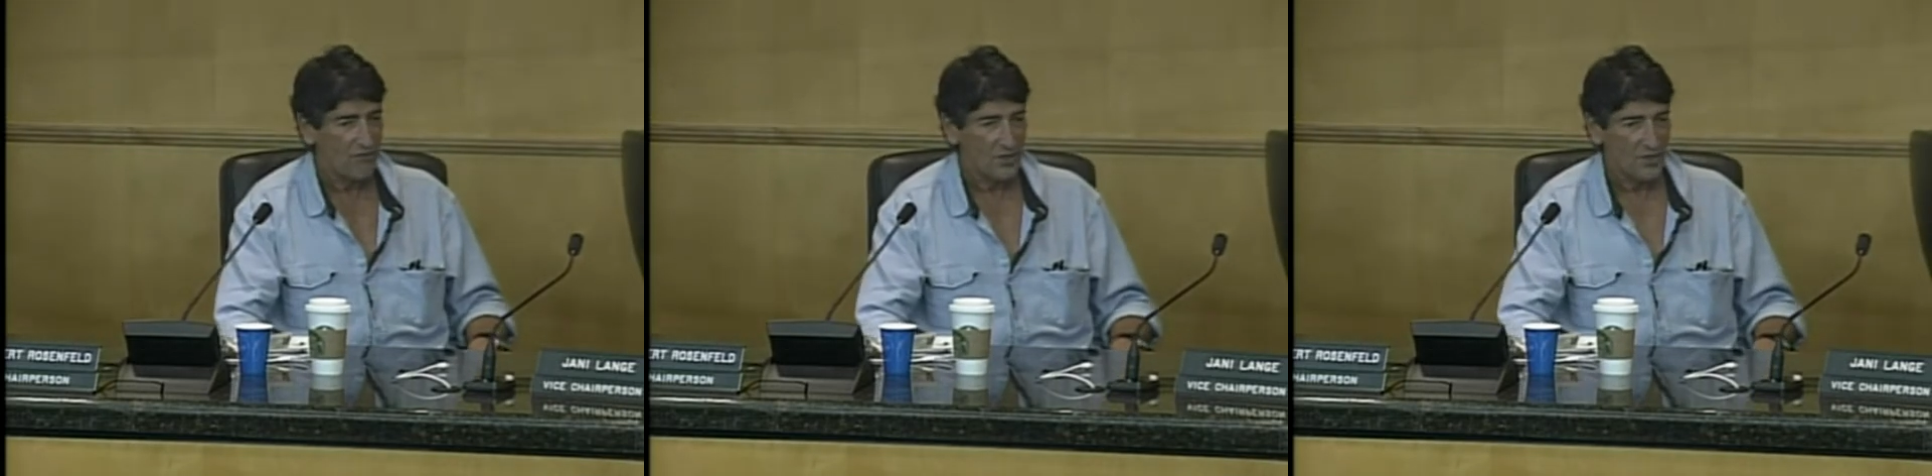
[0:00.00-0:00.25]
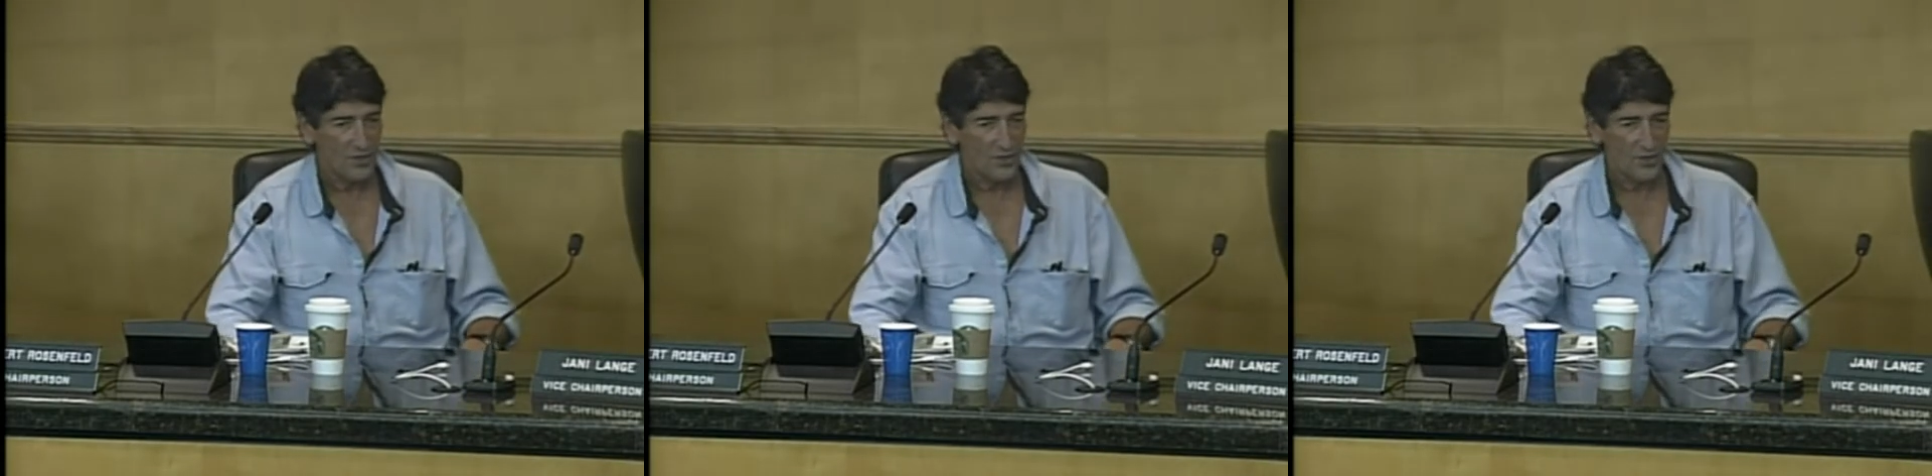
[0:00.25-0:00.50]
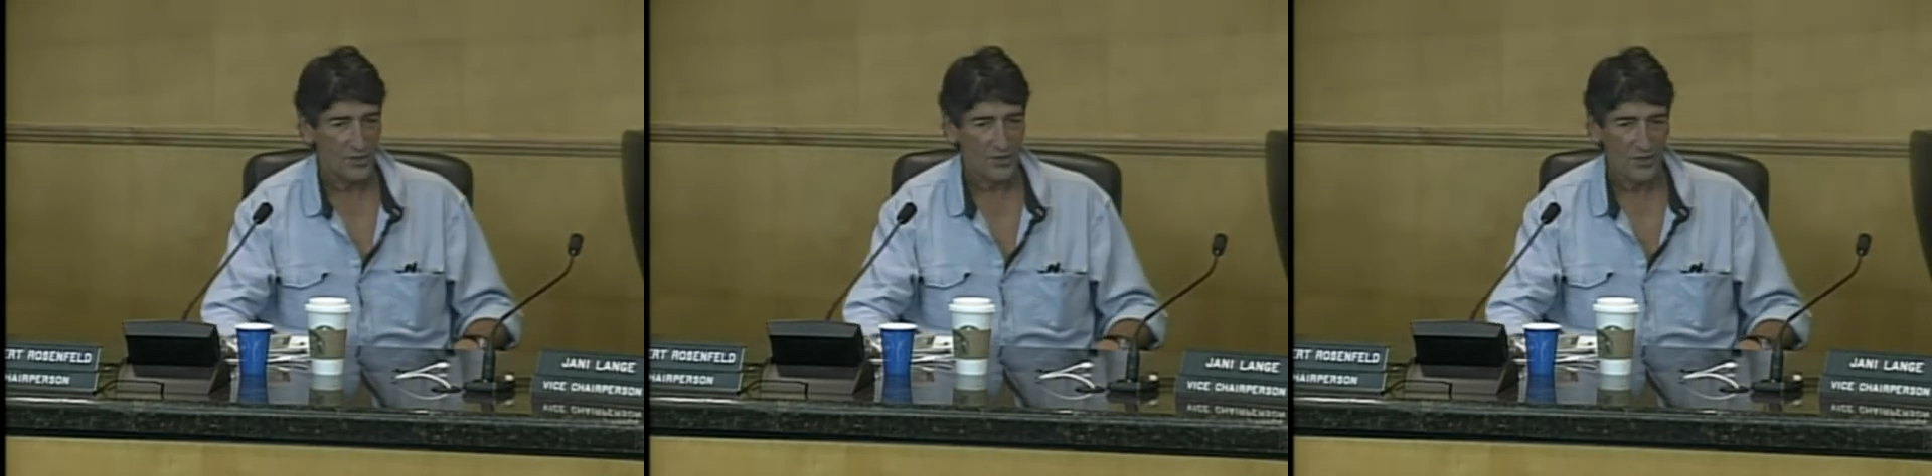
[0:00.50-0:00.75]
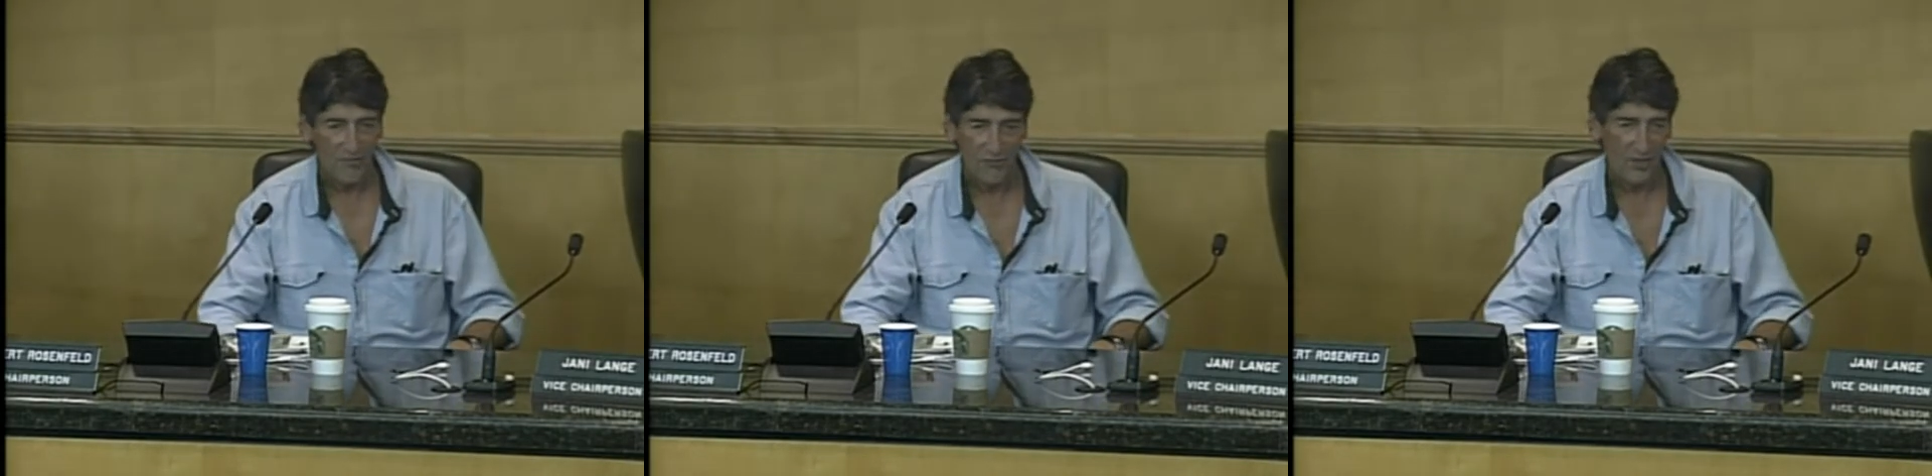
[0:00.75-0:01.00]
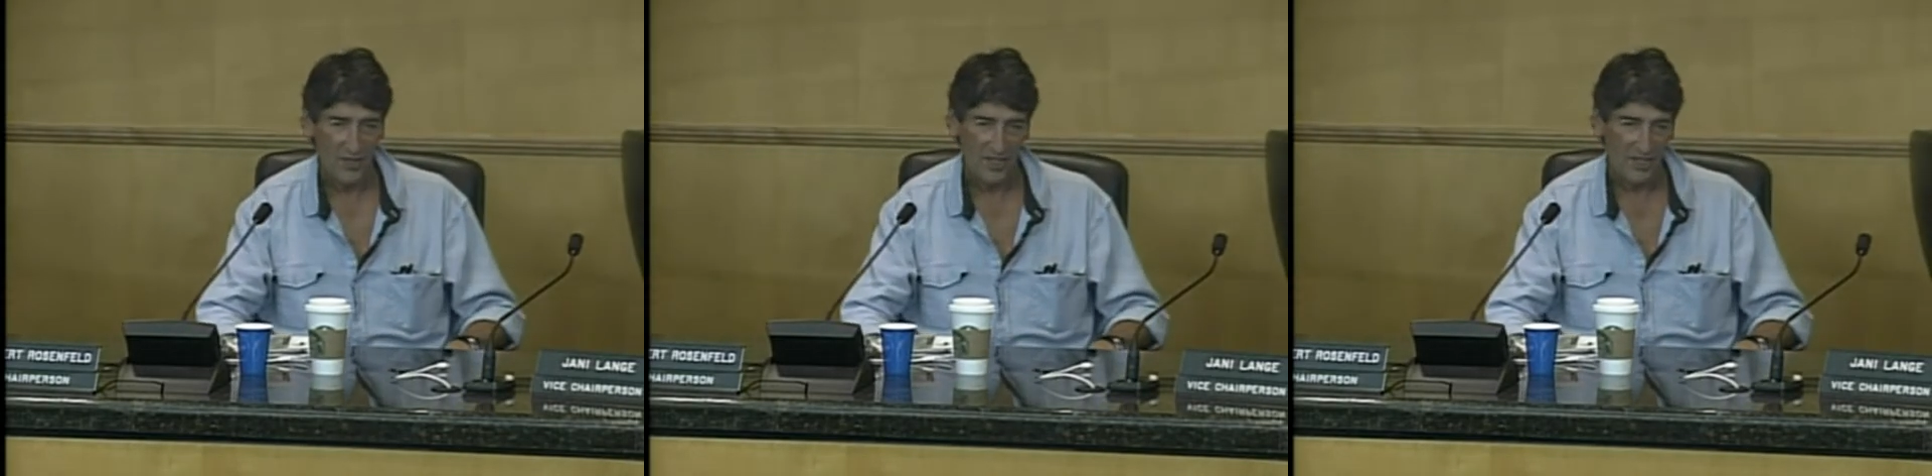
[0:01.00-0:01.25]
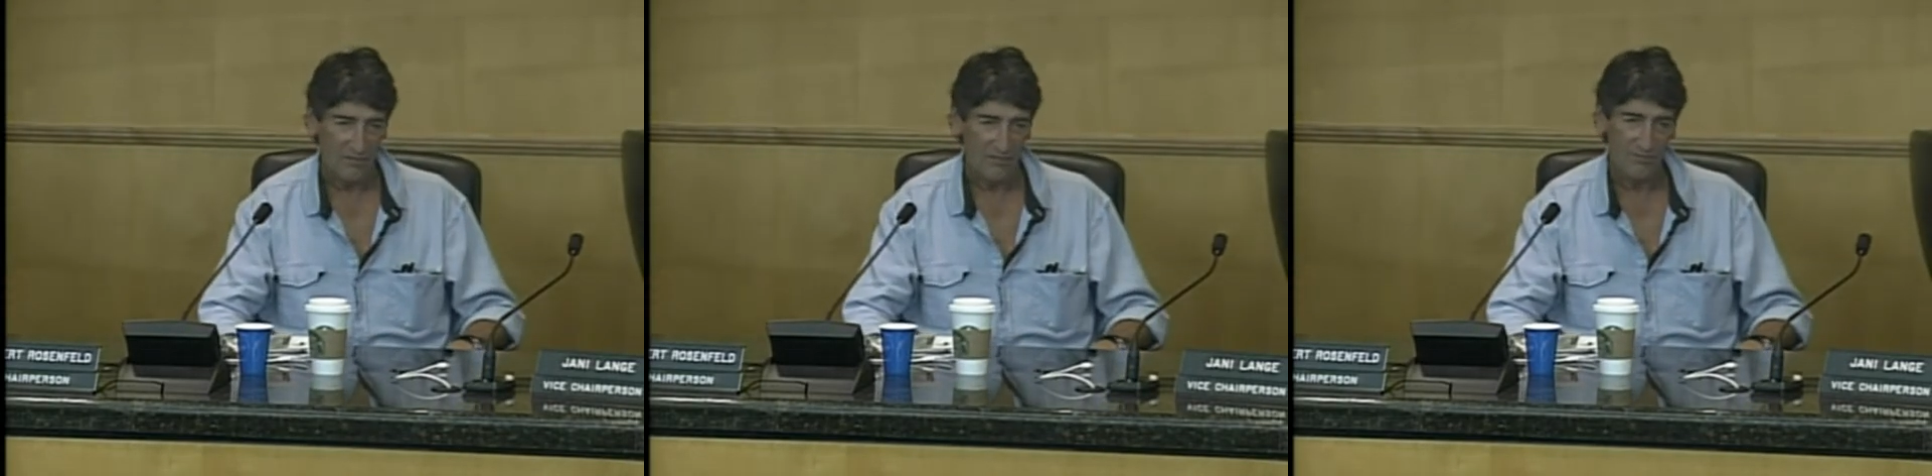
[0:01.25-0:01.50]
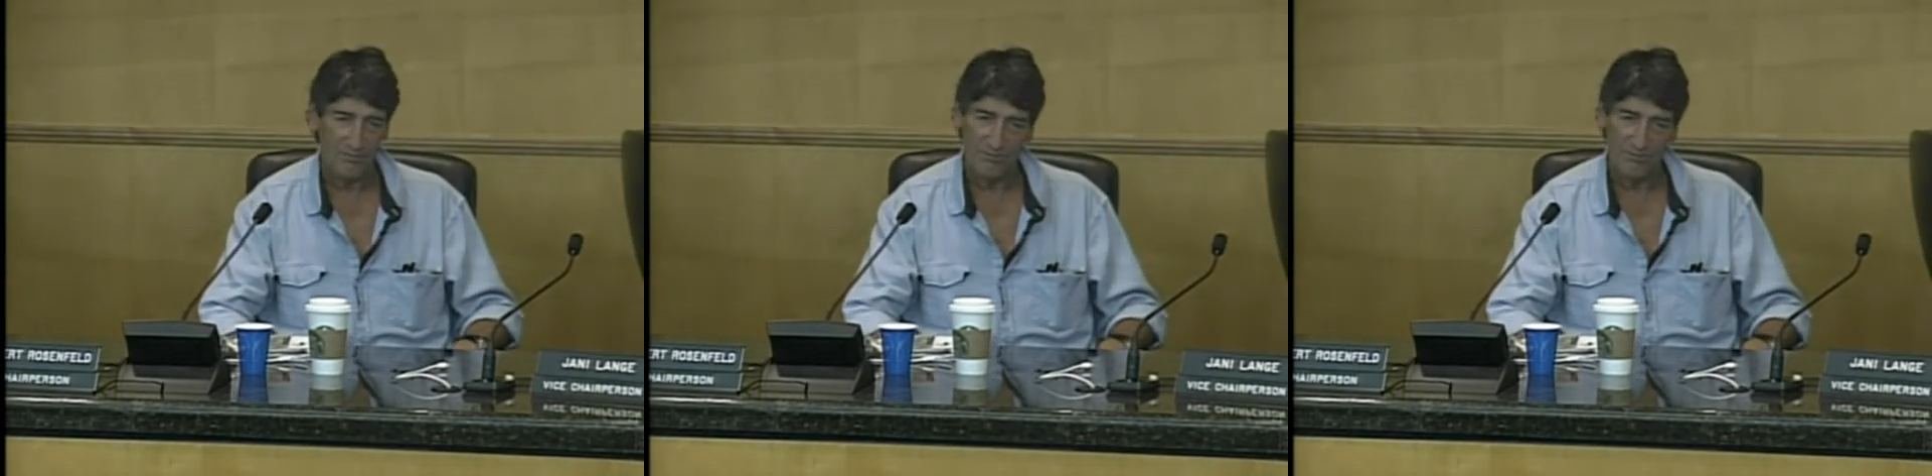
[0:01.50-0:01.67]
feel differently,